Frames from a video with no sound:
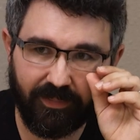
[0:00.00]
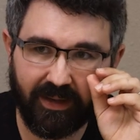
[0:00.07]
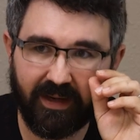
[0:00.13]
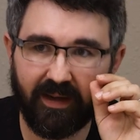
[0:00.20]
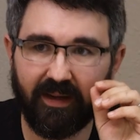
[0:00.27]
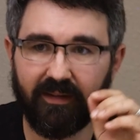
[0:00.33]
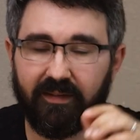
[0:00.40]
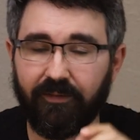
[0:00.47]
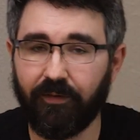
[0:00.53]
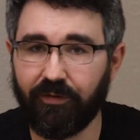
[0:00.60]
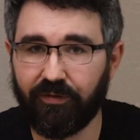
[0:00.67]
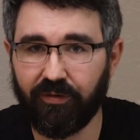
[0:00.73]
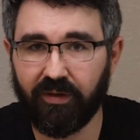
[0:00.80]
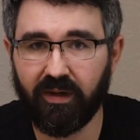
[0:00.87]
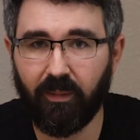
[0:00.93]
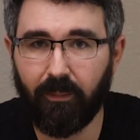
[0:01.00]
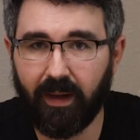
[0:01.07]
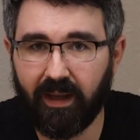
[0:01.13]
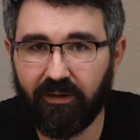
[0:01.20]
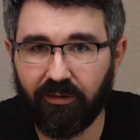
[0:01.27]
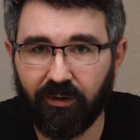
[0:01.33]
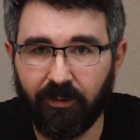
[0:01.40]
because if you're shooting in
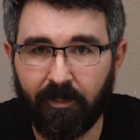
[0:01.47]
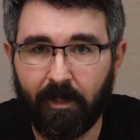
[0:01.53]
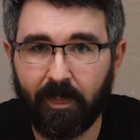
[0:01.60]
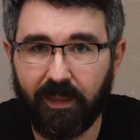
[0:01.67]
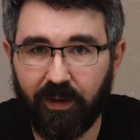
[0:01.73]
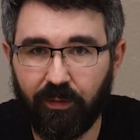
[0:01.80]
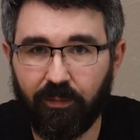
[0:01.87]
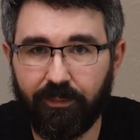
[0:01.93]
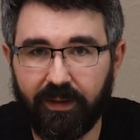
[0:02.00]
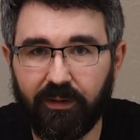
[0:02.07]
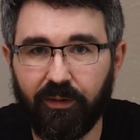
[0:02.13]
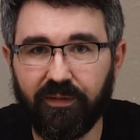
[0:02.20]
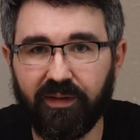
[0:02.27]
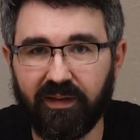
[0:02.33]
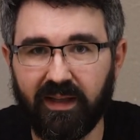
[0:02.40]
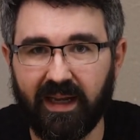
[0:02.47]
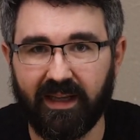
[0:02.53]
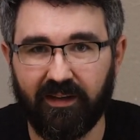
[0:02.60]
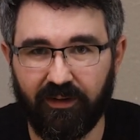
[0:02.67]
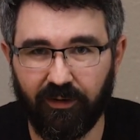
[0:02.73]
manual, you'll be losing light.